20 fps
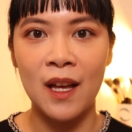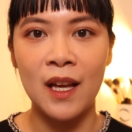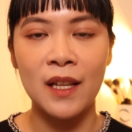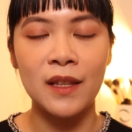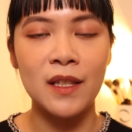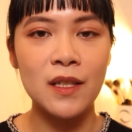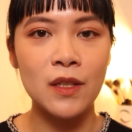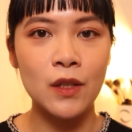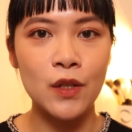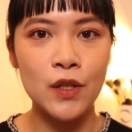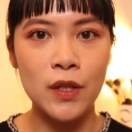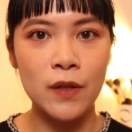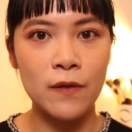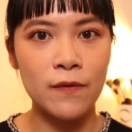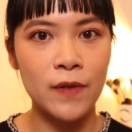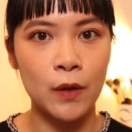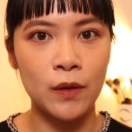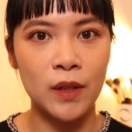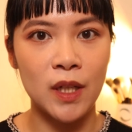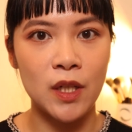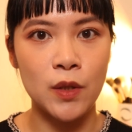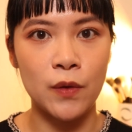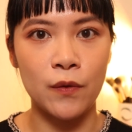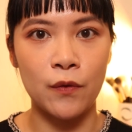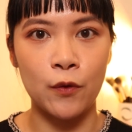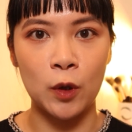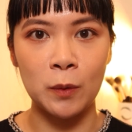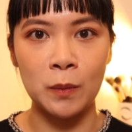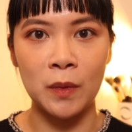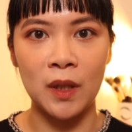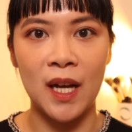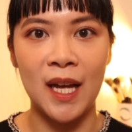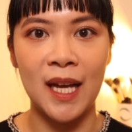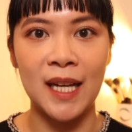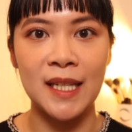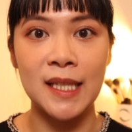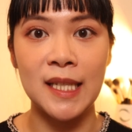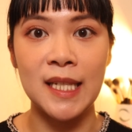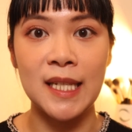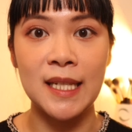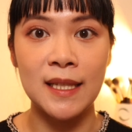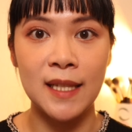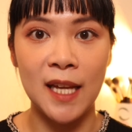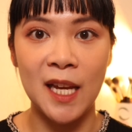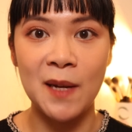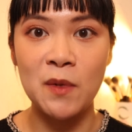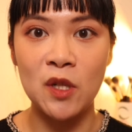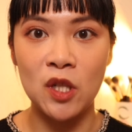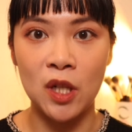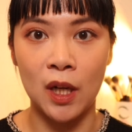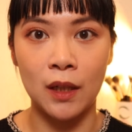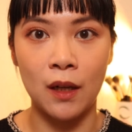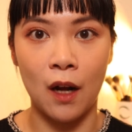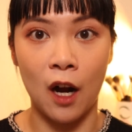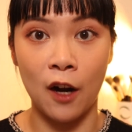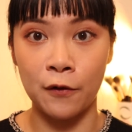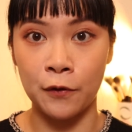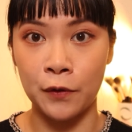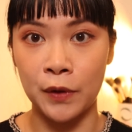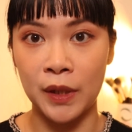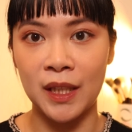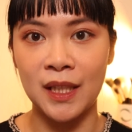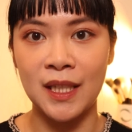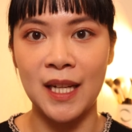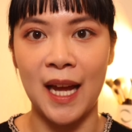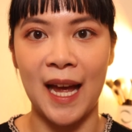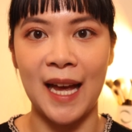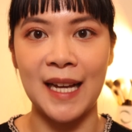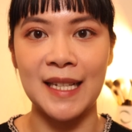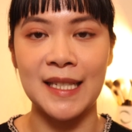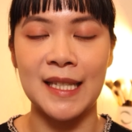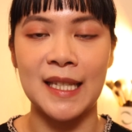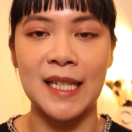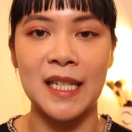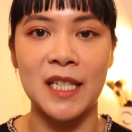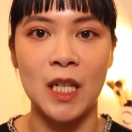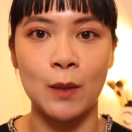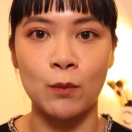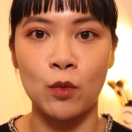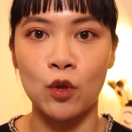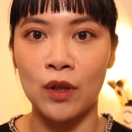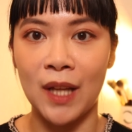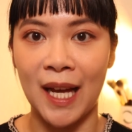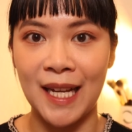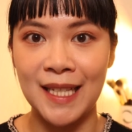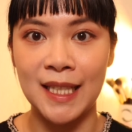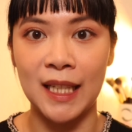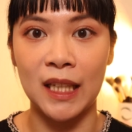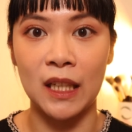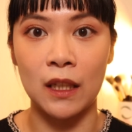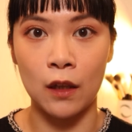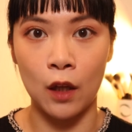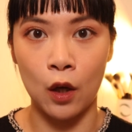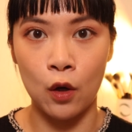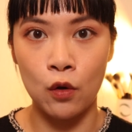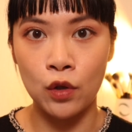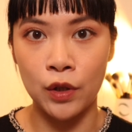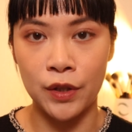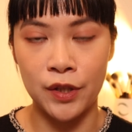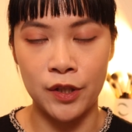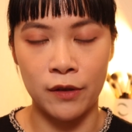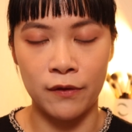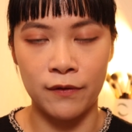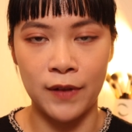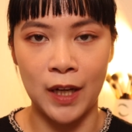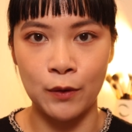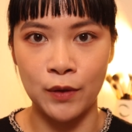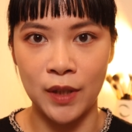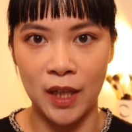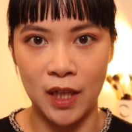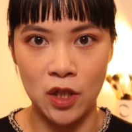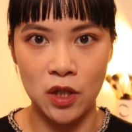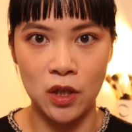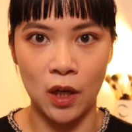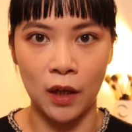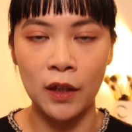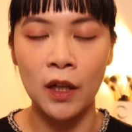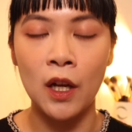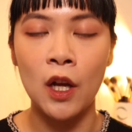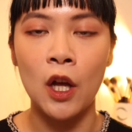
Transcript: This cushion foundation formula has the same shade offering as the Double Lasting Glow Cushion Foundation,